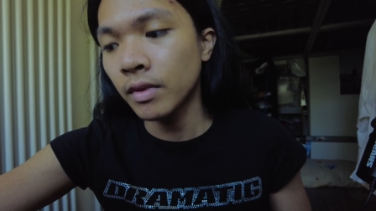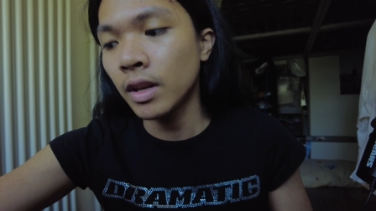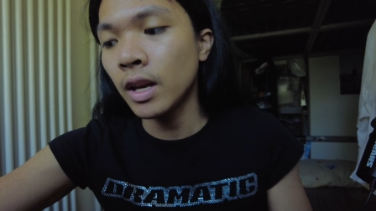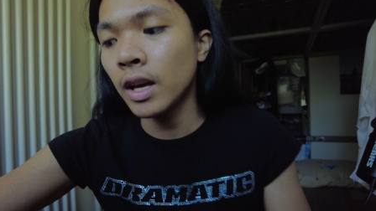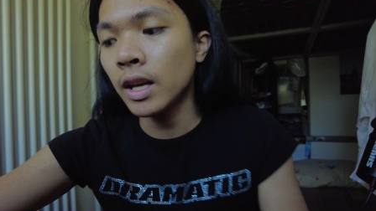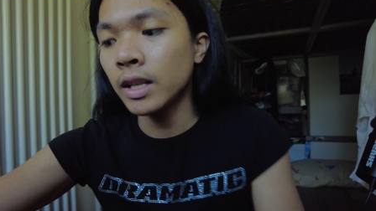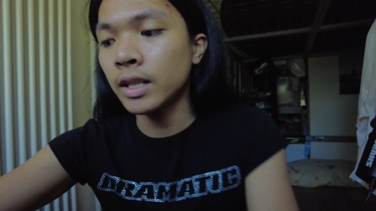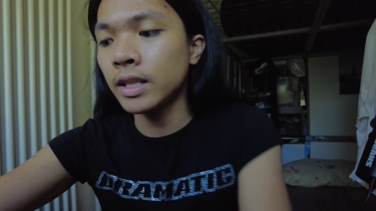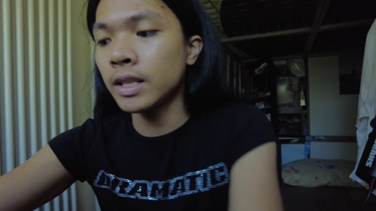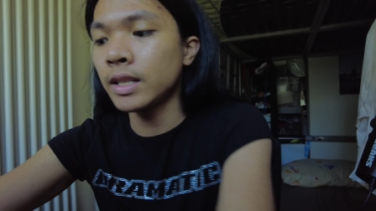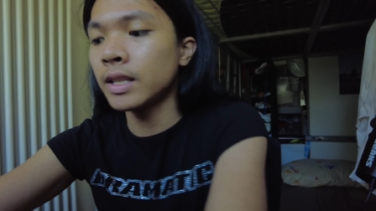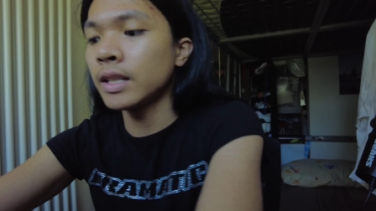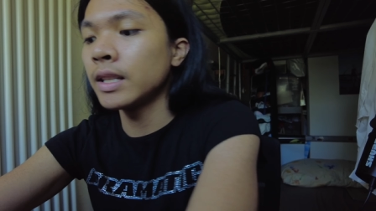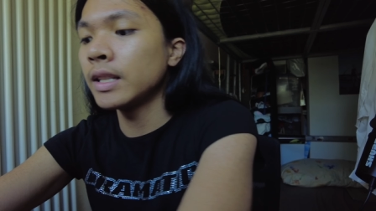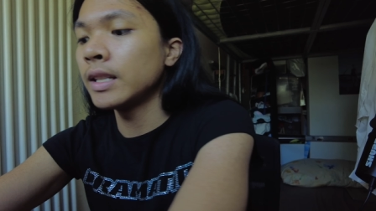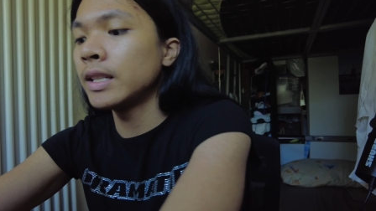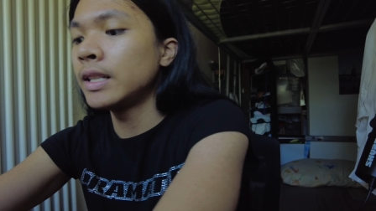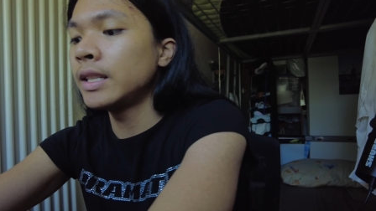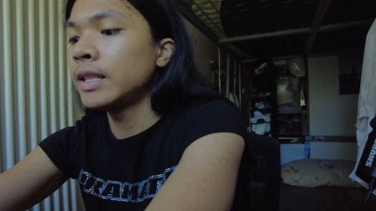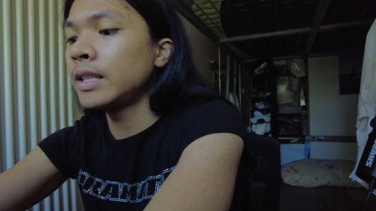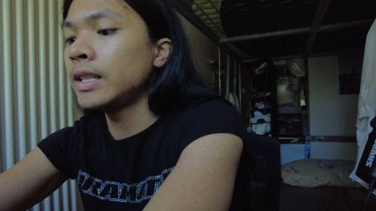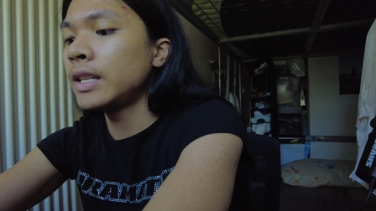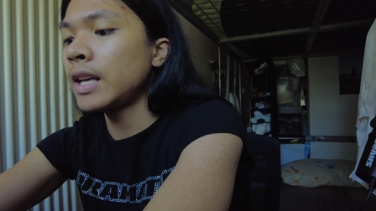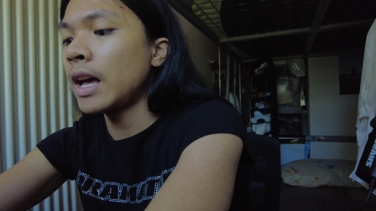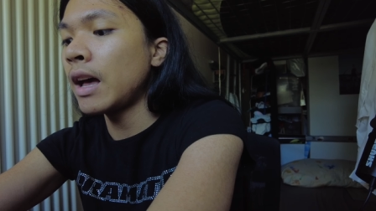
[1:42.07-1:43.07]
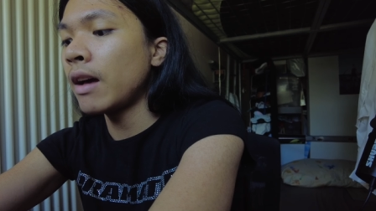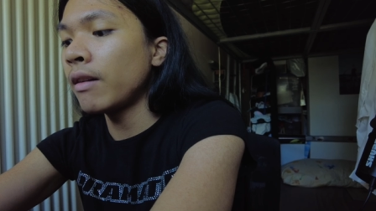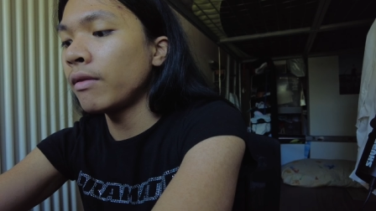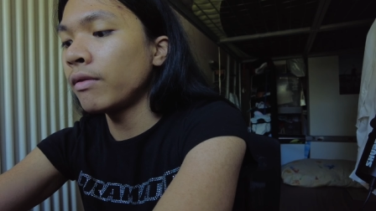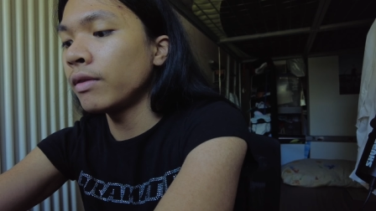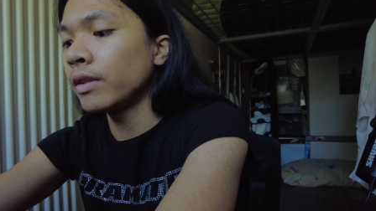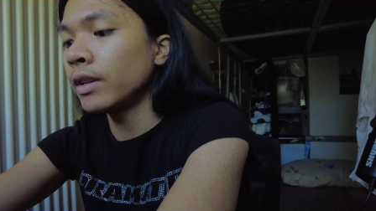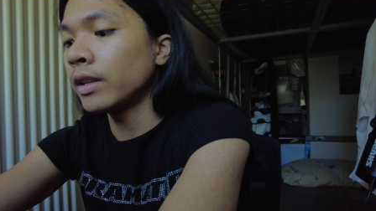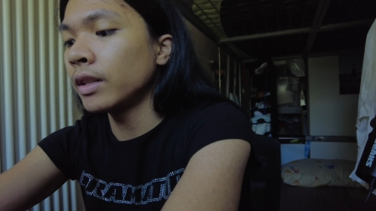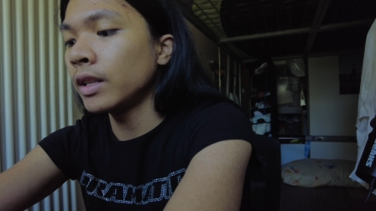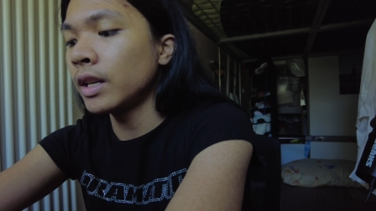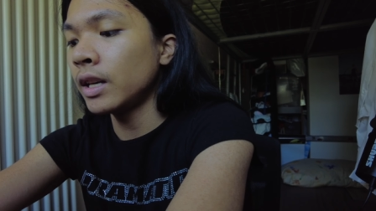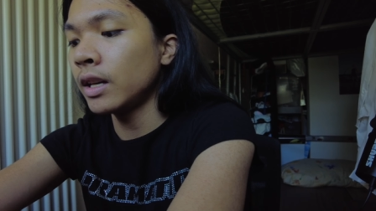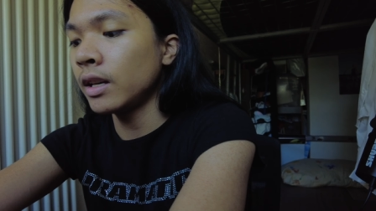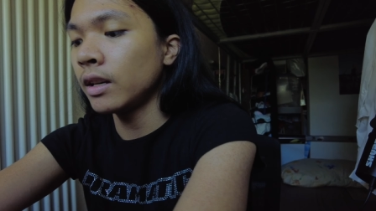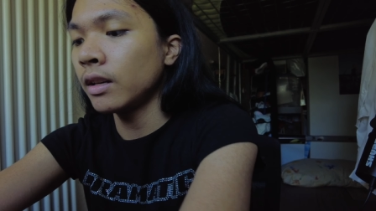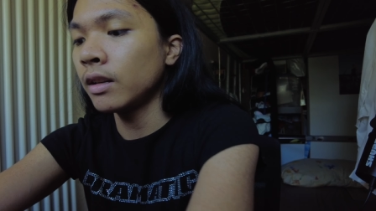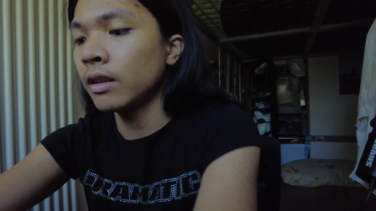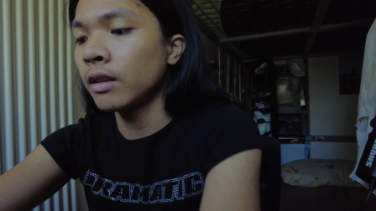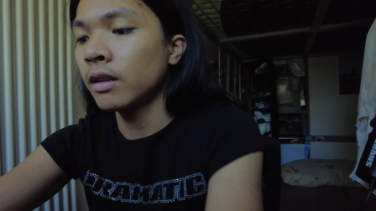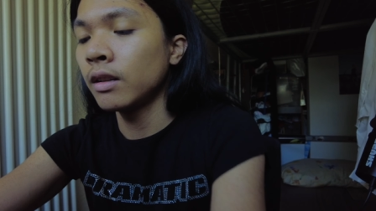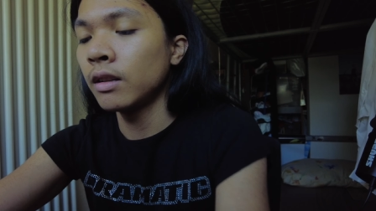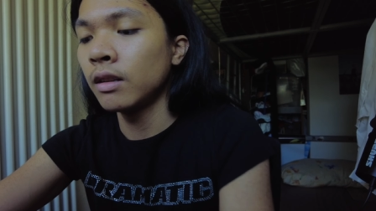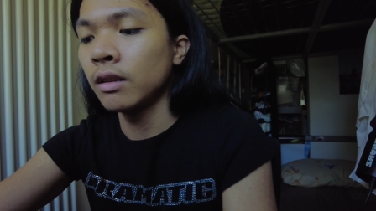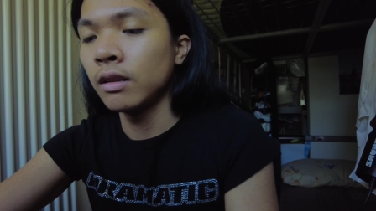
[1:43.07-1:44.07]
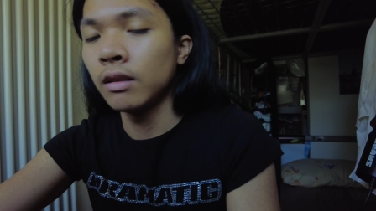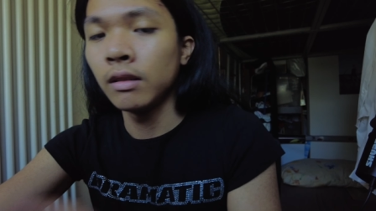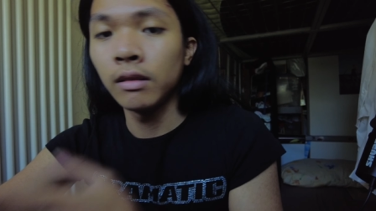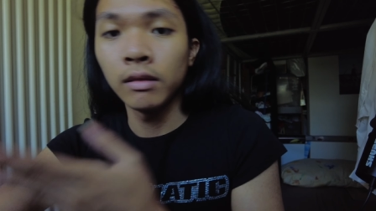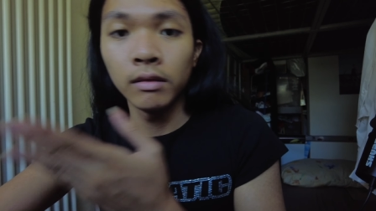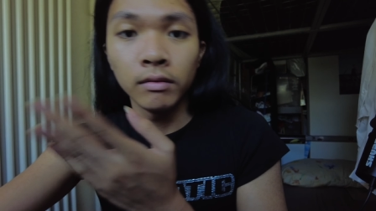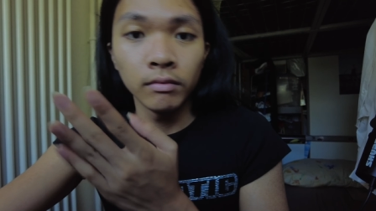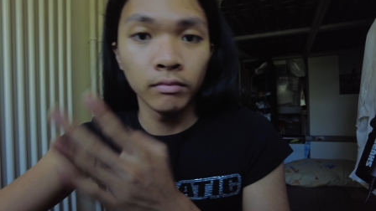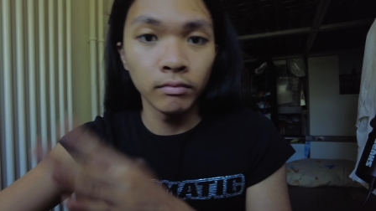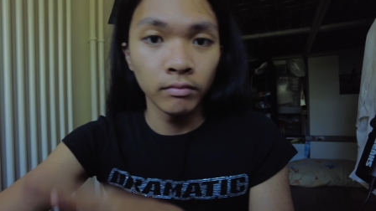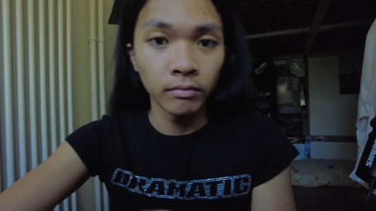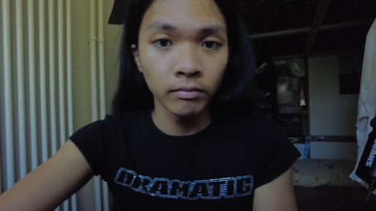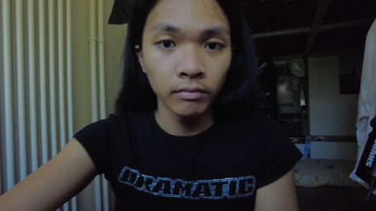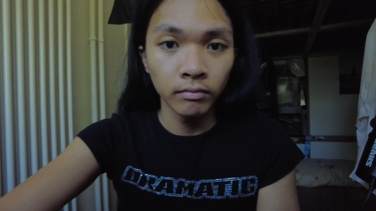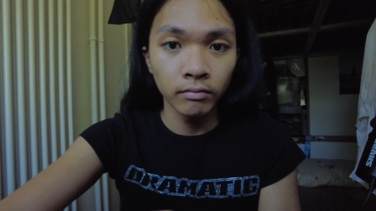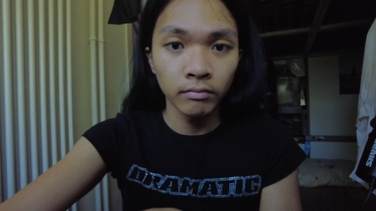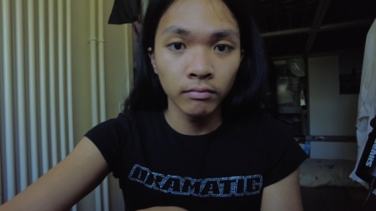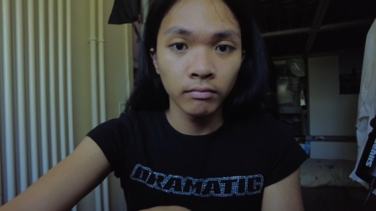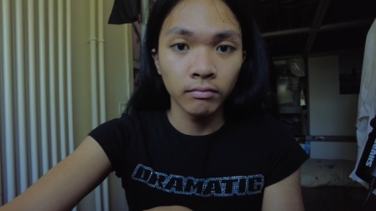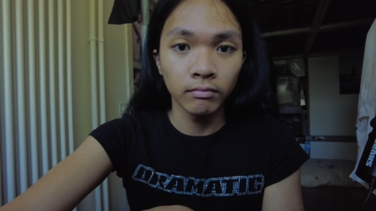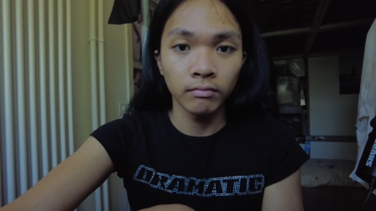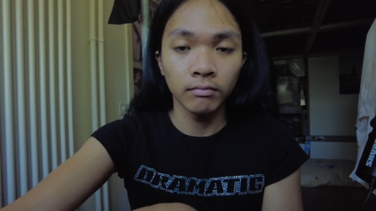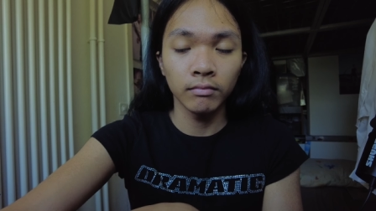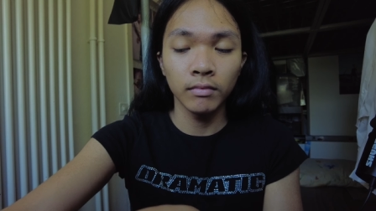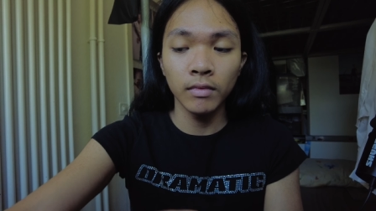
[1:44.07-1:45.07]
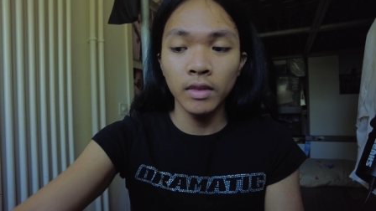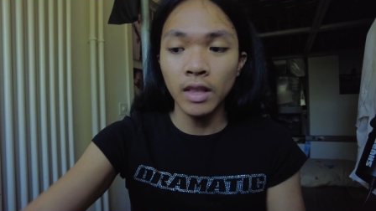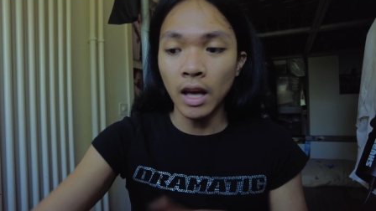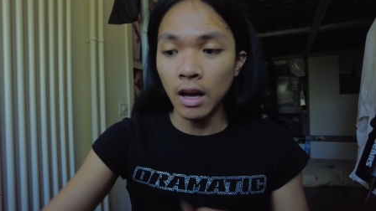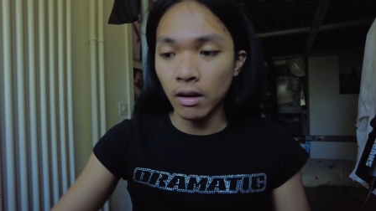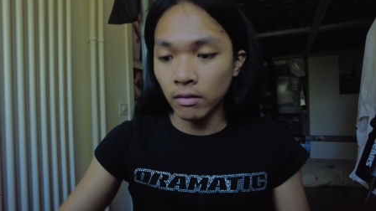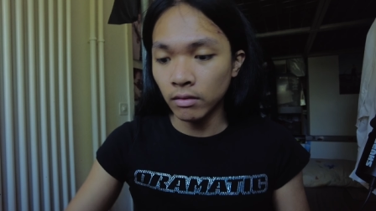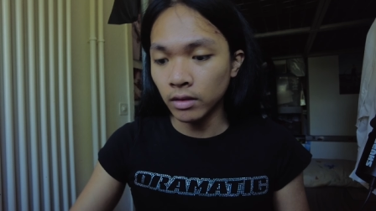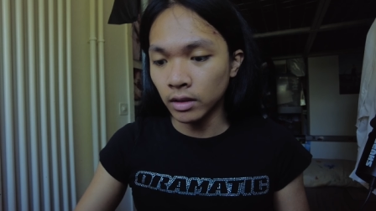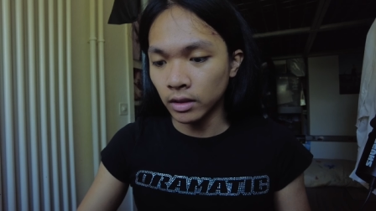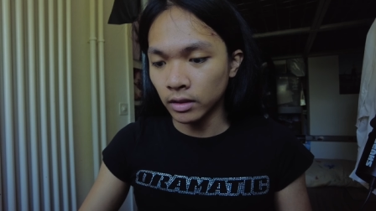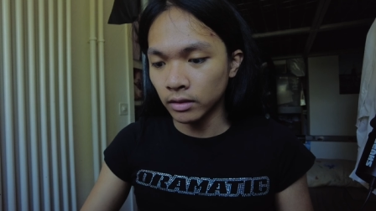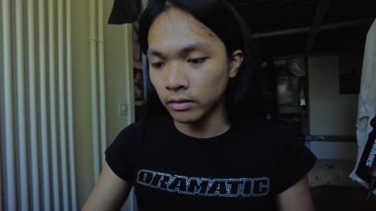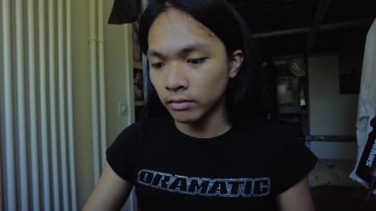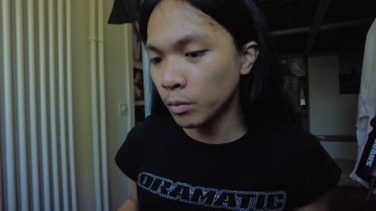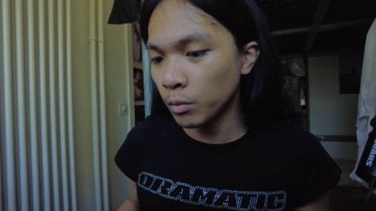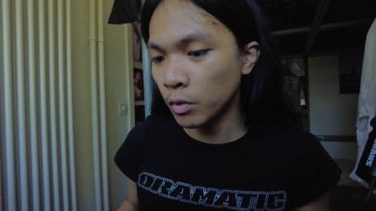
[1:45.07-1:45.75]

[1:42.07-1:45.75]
it's definitely that one.